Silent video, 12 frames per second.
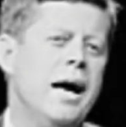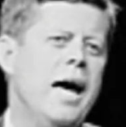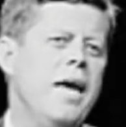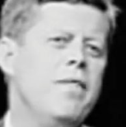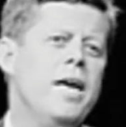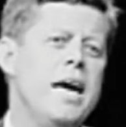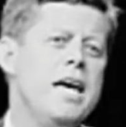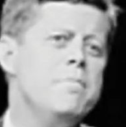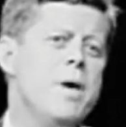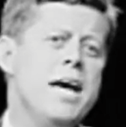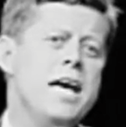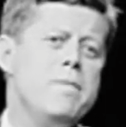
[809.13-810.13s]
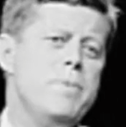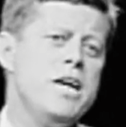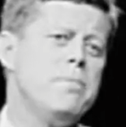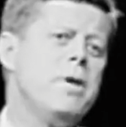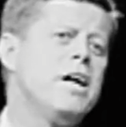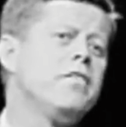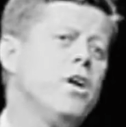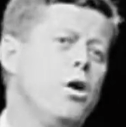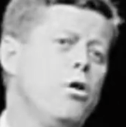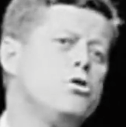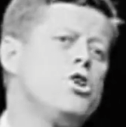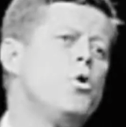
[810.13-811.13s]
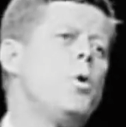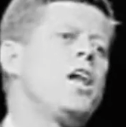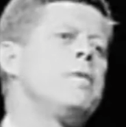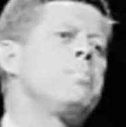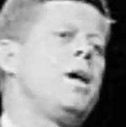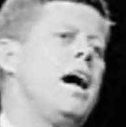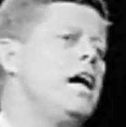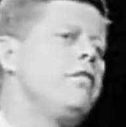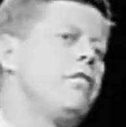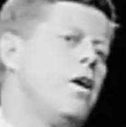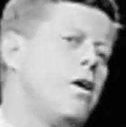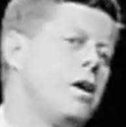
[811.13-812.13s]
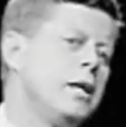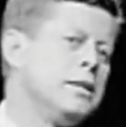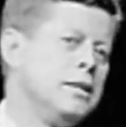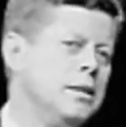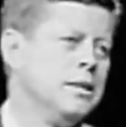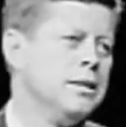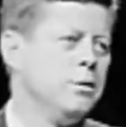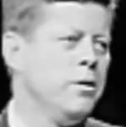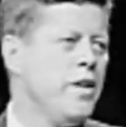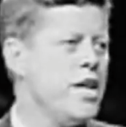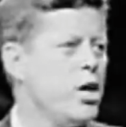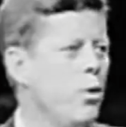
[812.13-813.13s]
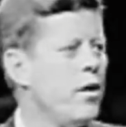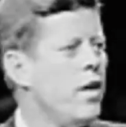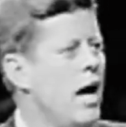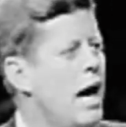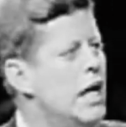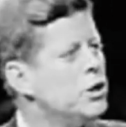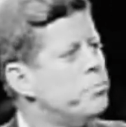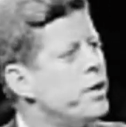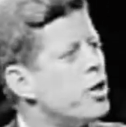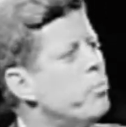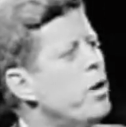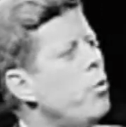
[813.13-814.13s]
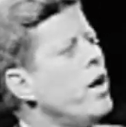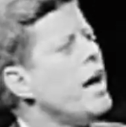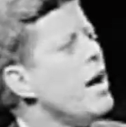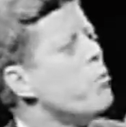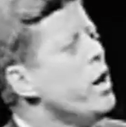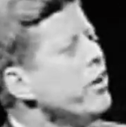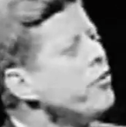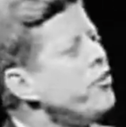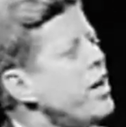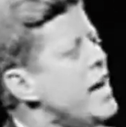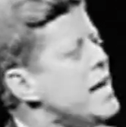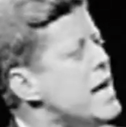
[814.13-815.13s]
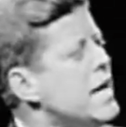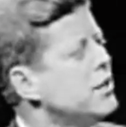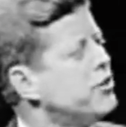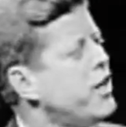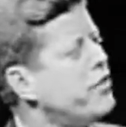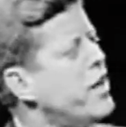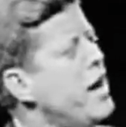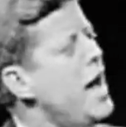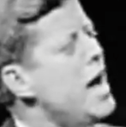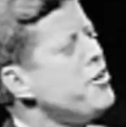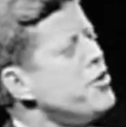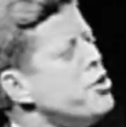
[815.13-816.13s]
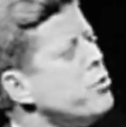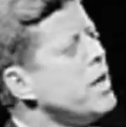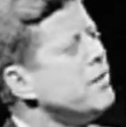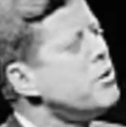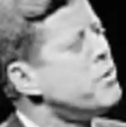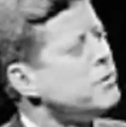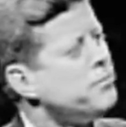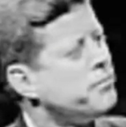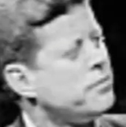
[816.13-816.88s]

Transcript: And they may be among those who will apply for it when they go to the hospital. But what I will say is that the national government,